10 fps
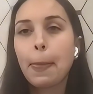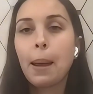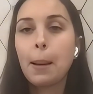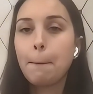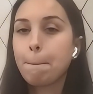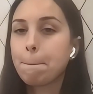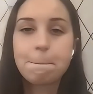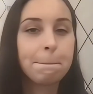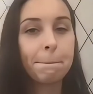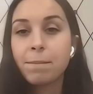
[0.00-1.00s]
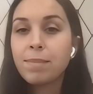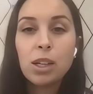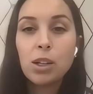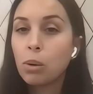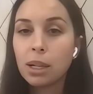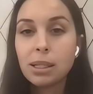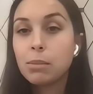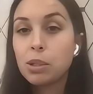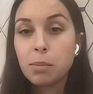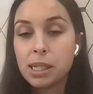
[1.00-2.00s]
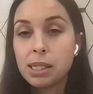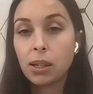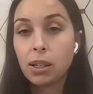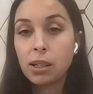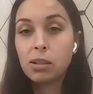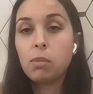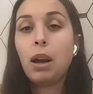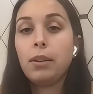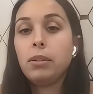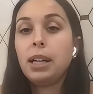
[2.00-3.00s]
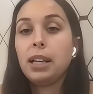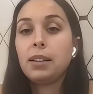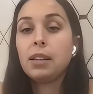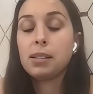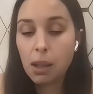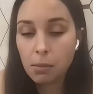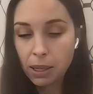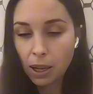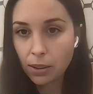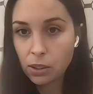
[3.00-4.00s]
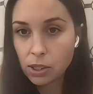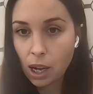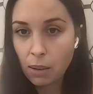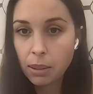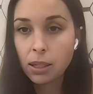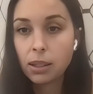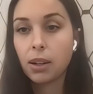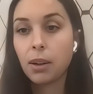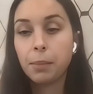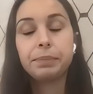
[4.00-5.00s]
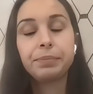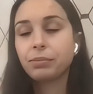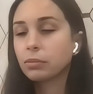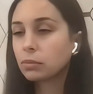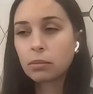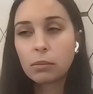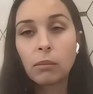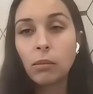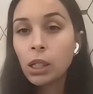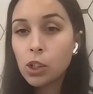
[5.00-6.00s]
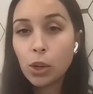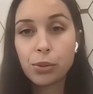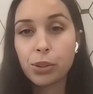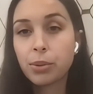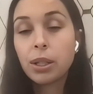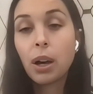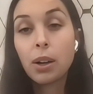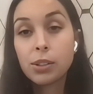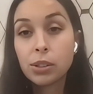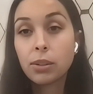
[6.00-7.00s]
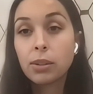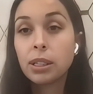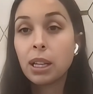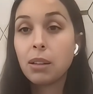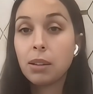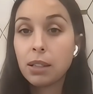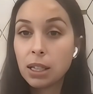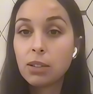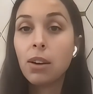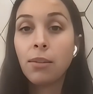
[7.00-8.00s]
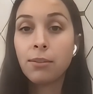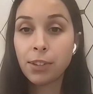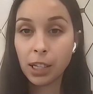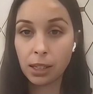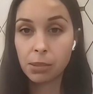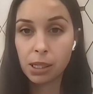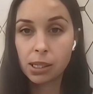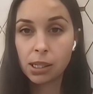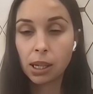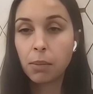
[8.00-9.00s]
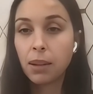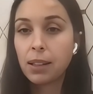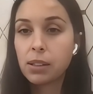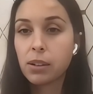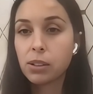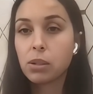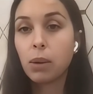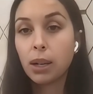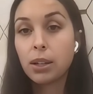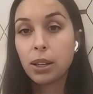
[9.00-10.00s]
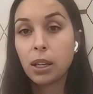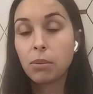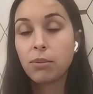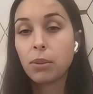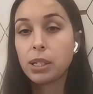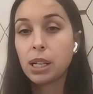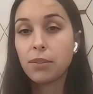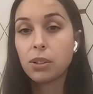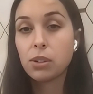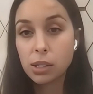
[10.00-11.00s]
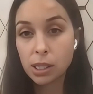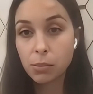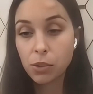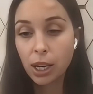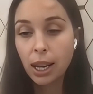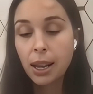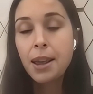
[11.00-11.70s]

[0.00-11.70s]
Um, you don't want them to be stuck in a swaddle like this and be on their tummy, Don't do it. Also, they need freedom to sleep. And that's also one thing before we dive into sleep training.